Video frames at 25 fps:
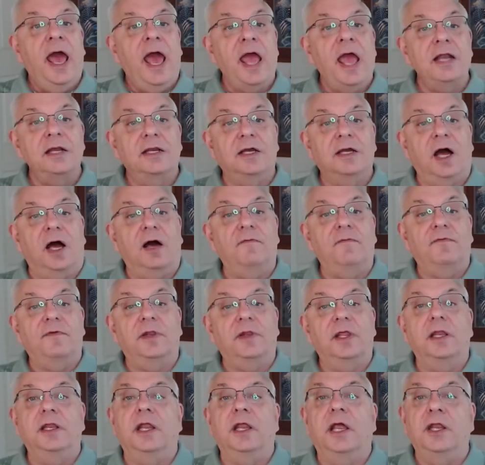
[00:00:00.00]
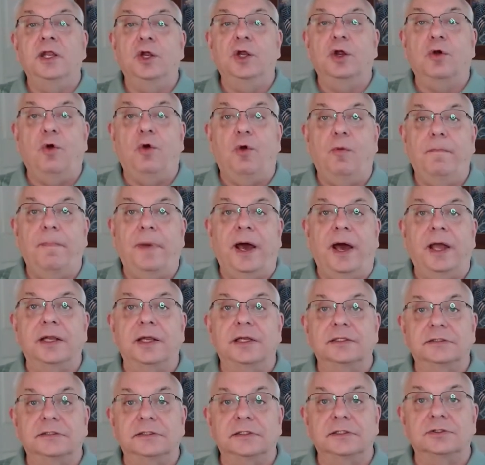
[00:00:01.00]
and confident in your home buying
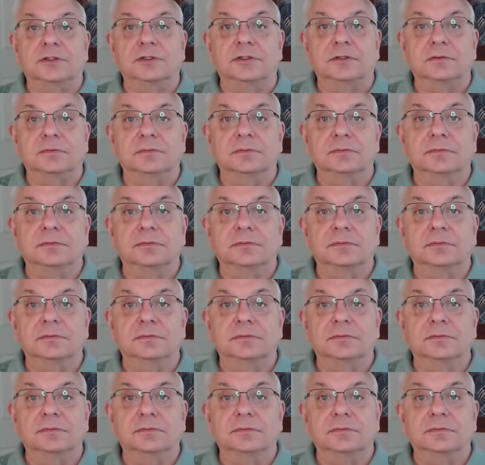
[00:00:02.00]
decision.